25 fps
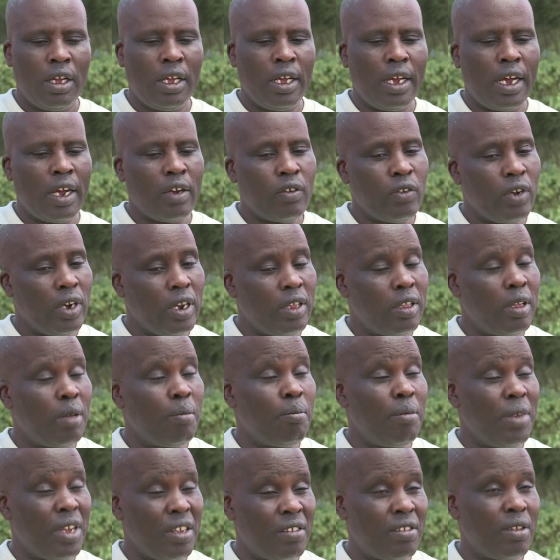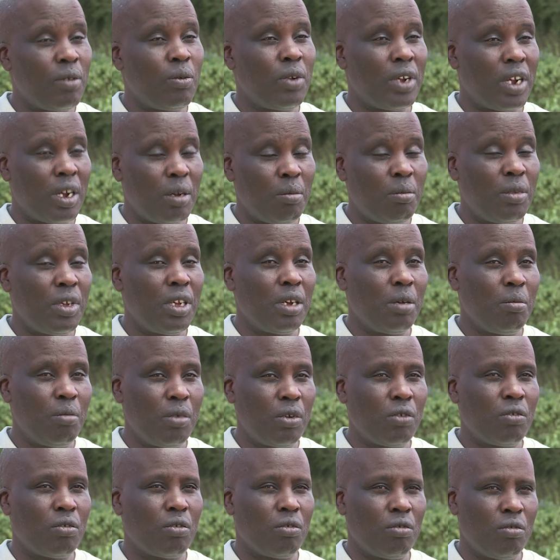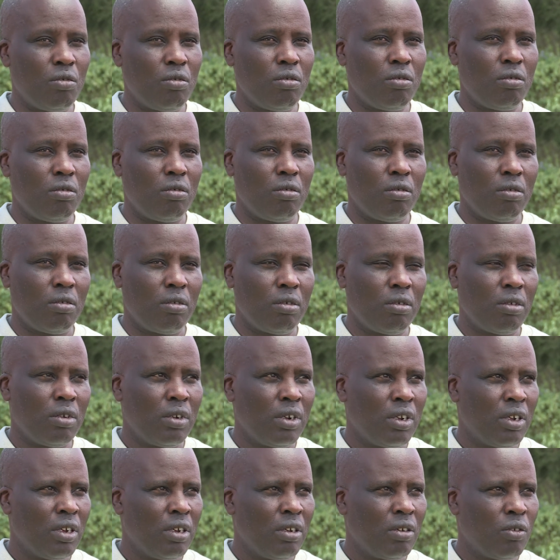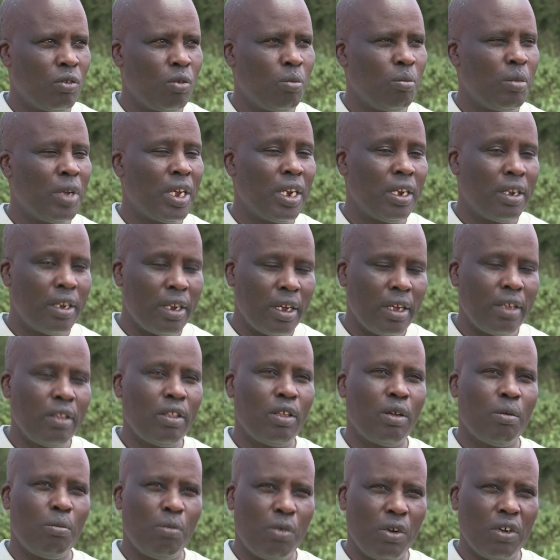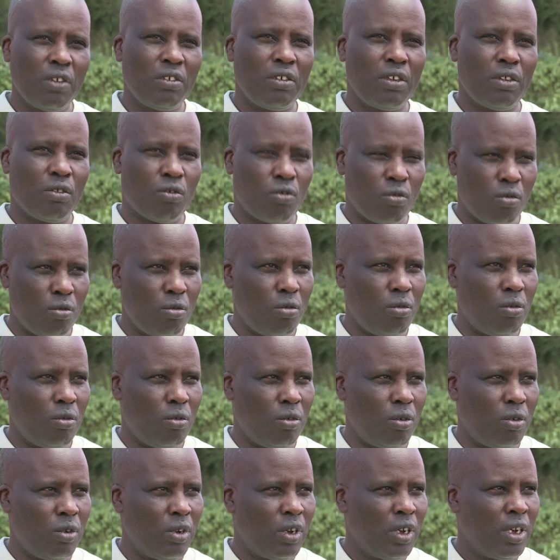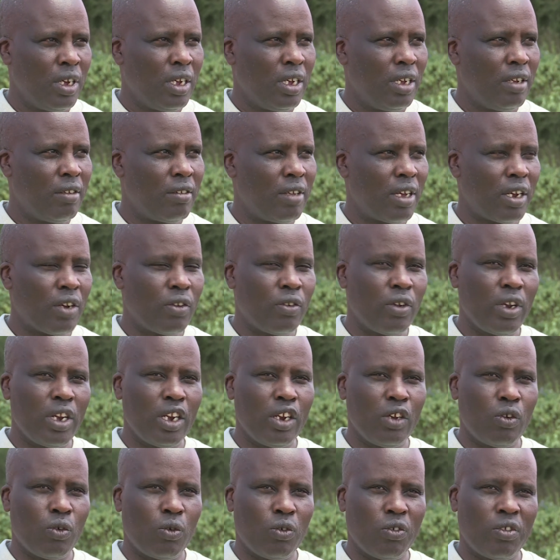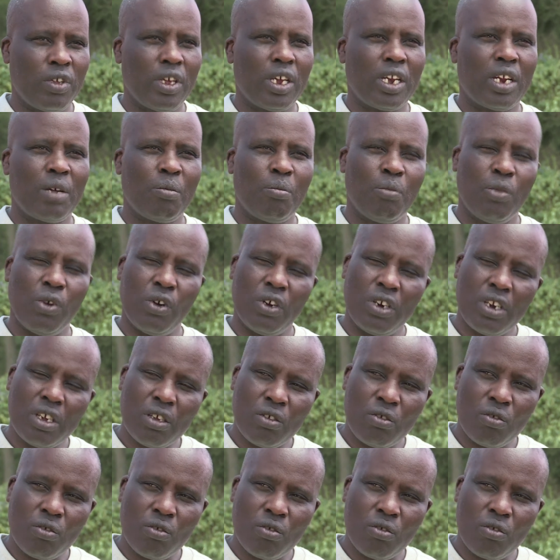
Actually, the best thing we can be able to do to maintain the boys in school is actually to set up boarding